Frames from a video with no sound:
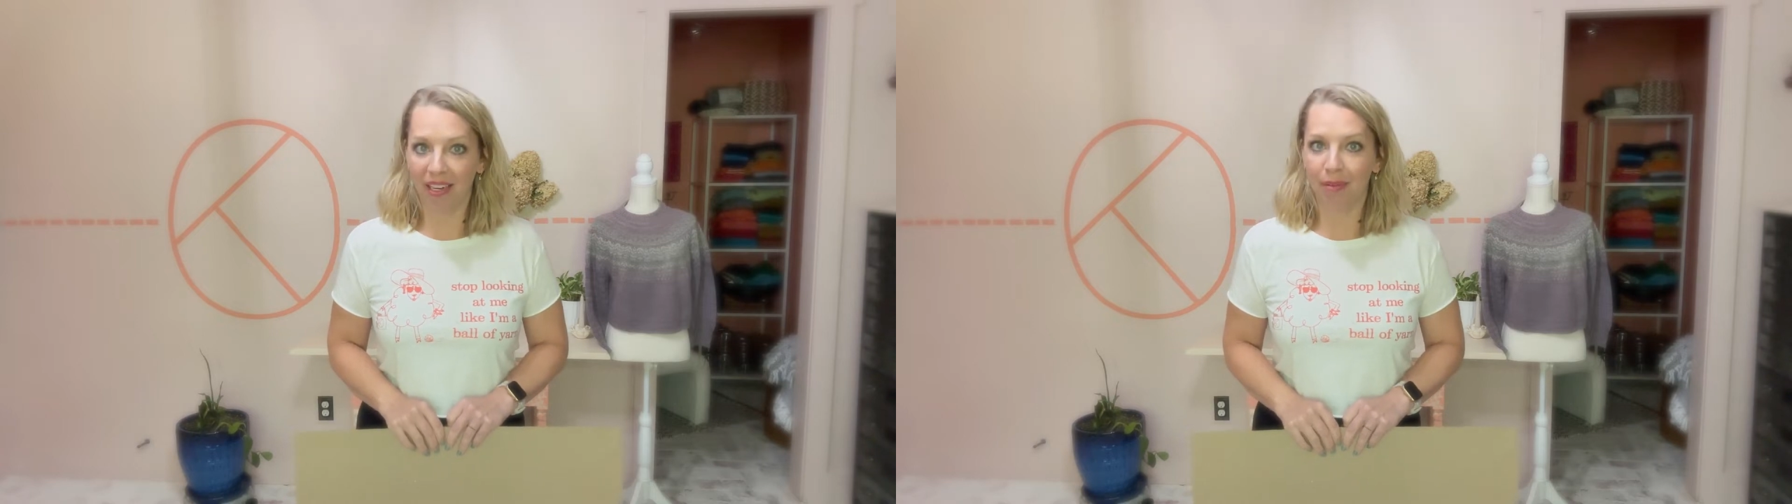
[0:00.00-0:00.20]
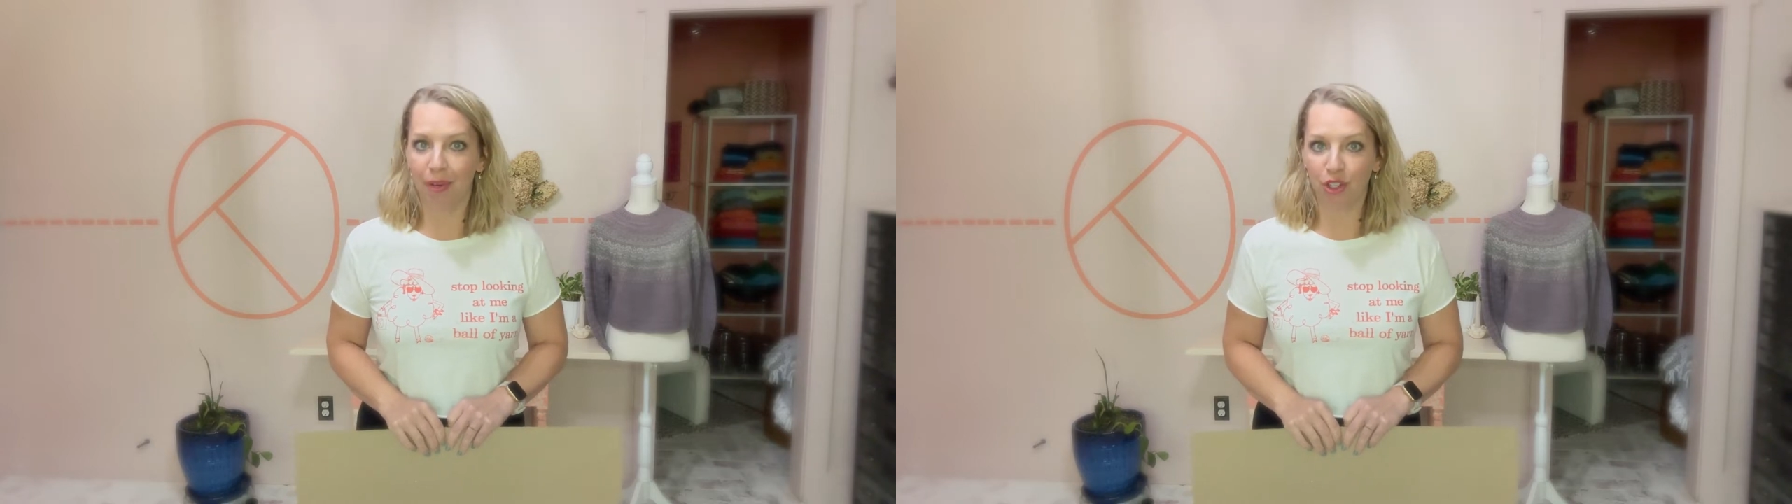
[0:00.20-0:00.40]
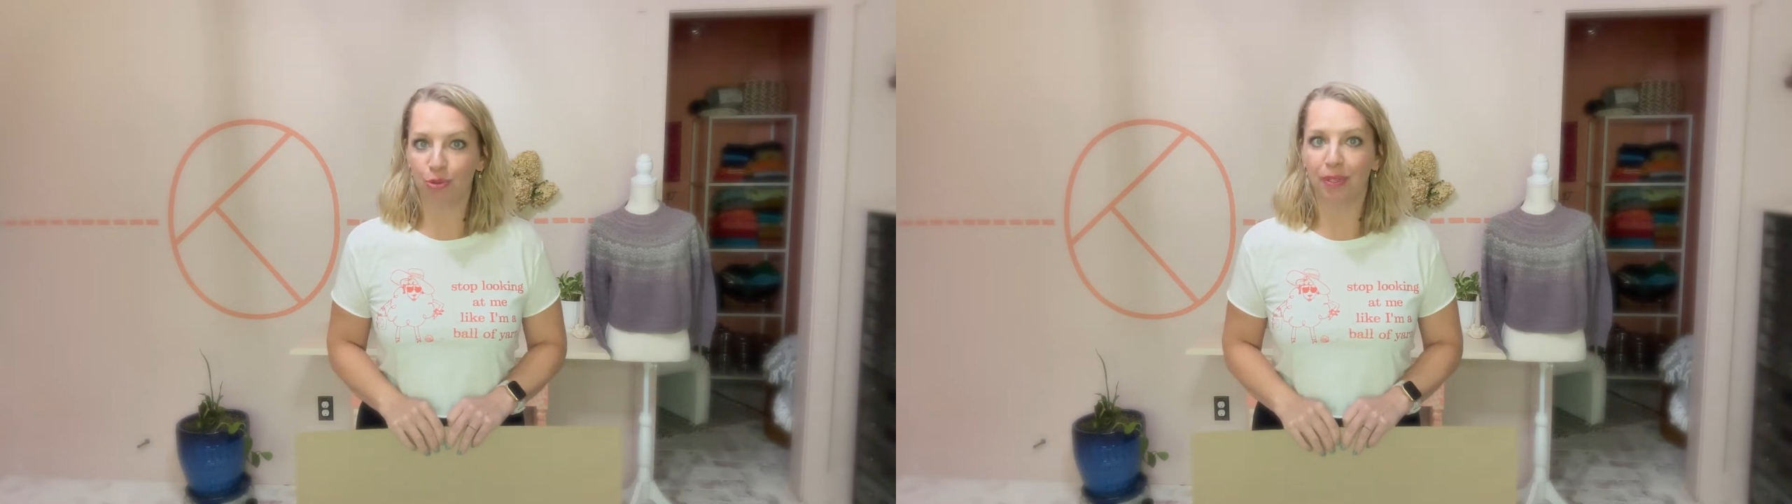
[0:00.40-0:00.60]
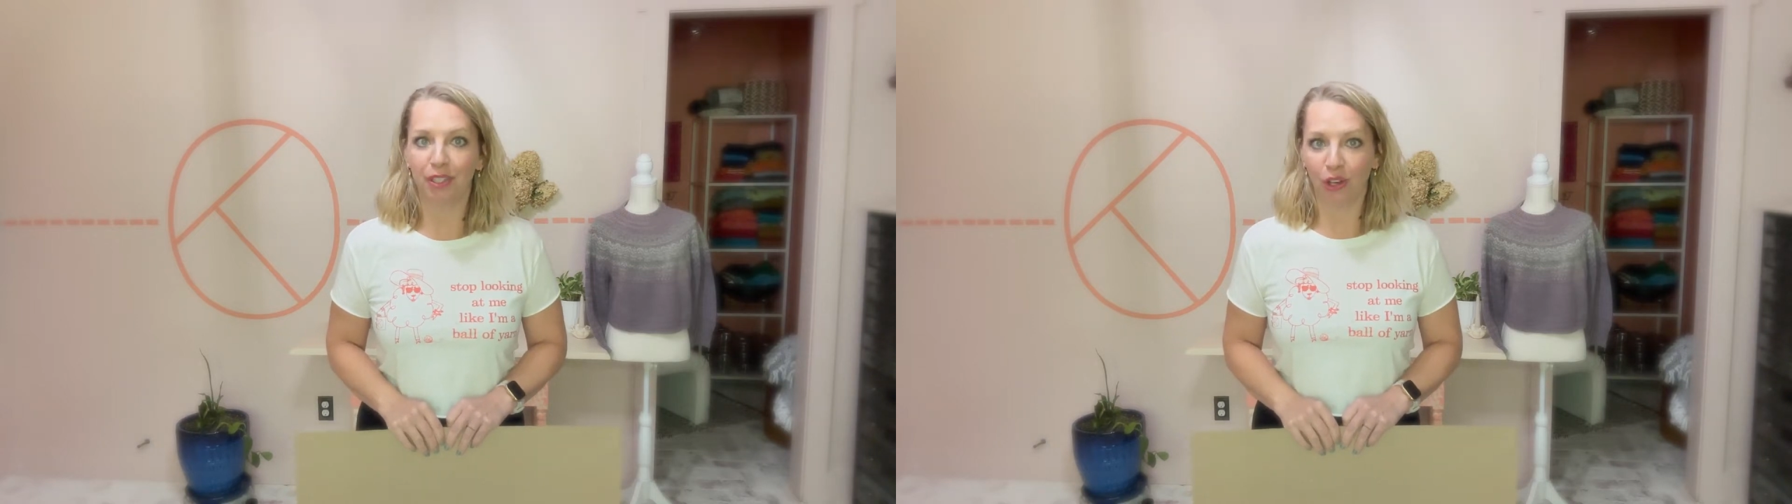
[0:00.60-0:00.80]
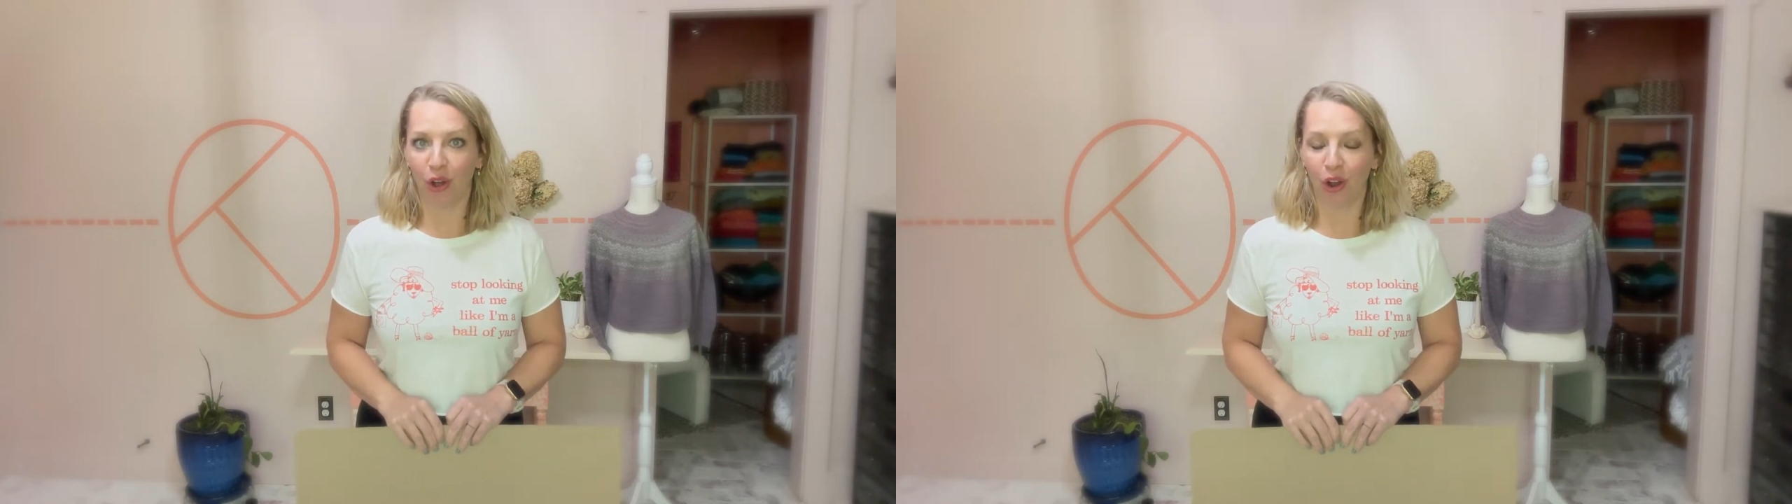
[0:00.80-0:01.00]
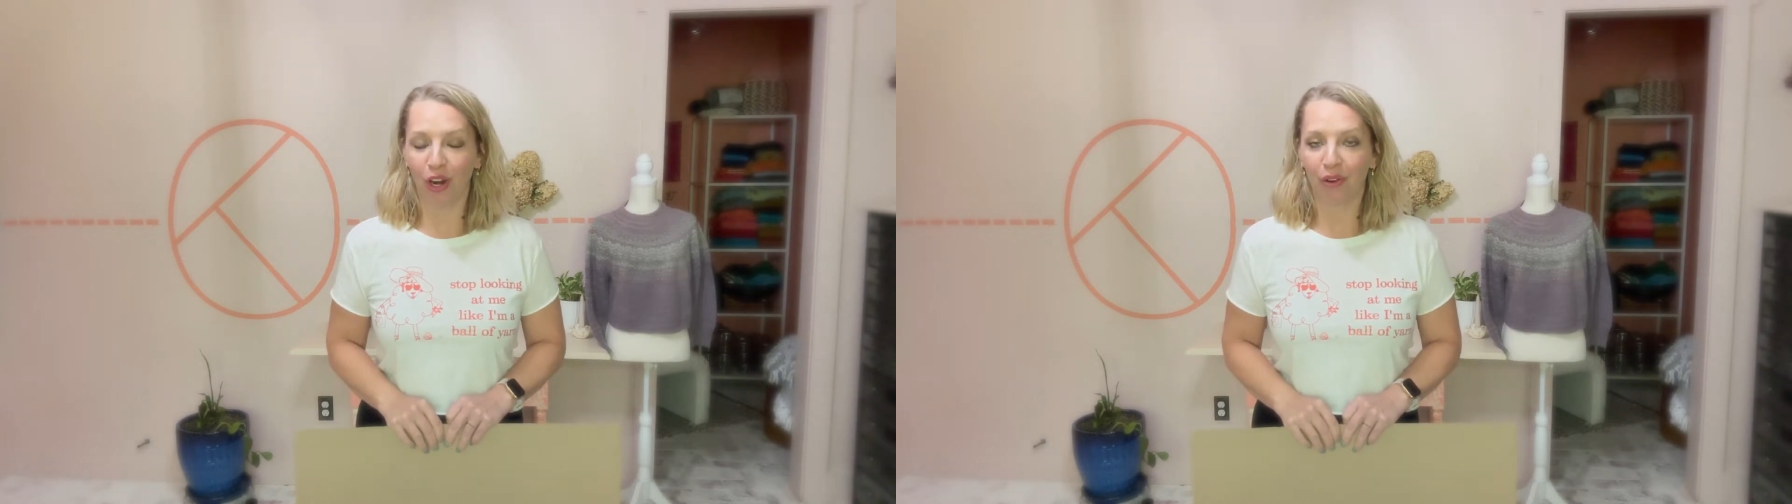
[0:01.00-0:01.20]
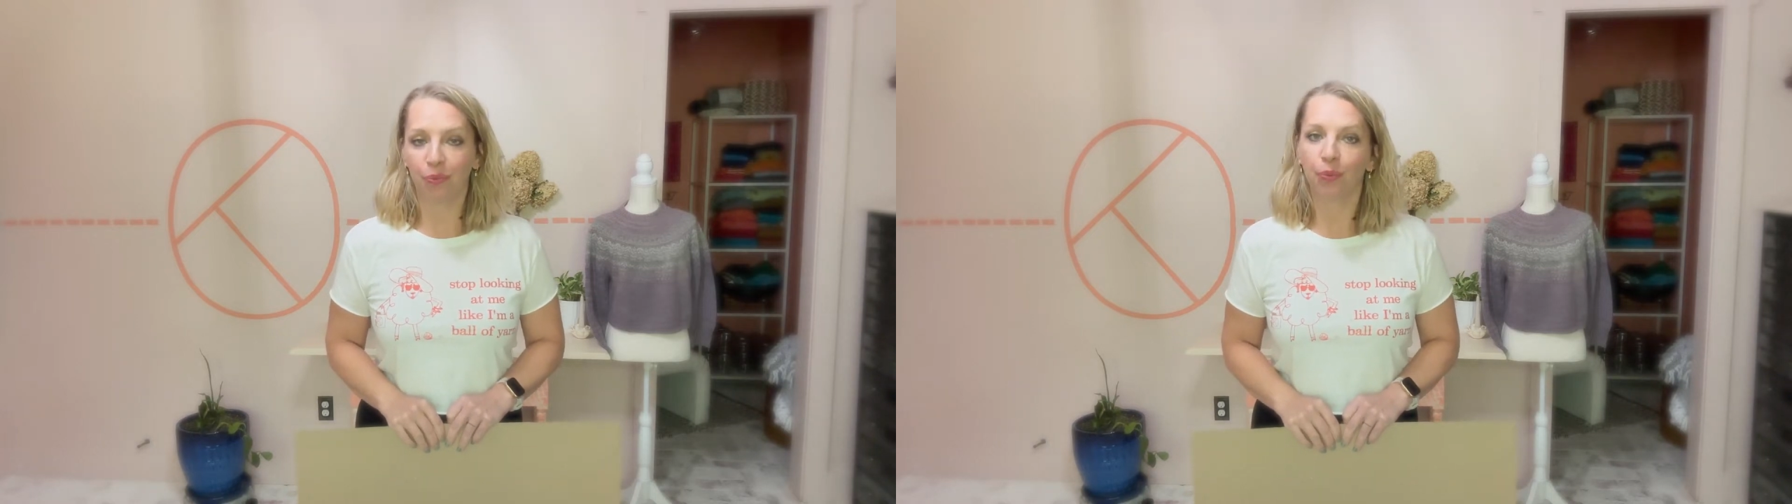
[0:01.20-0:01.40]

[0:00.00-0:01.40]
measurements are.